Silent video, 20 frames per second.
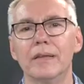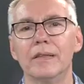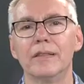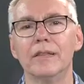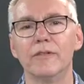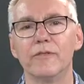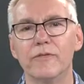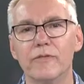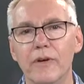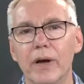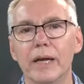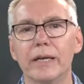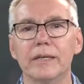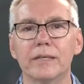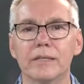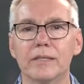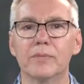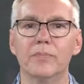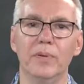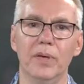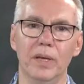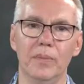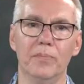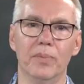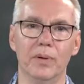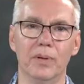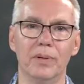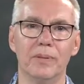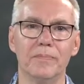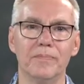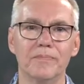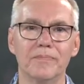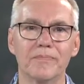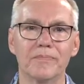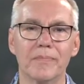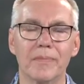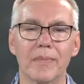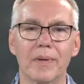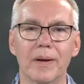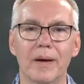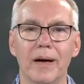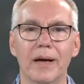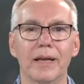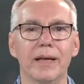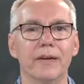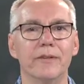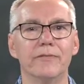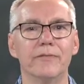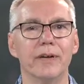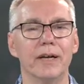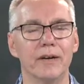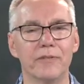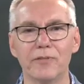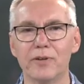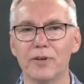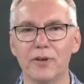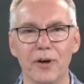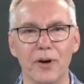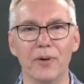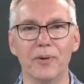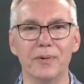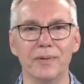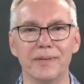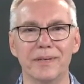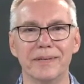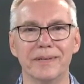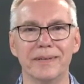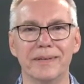The finest people I have ever known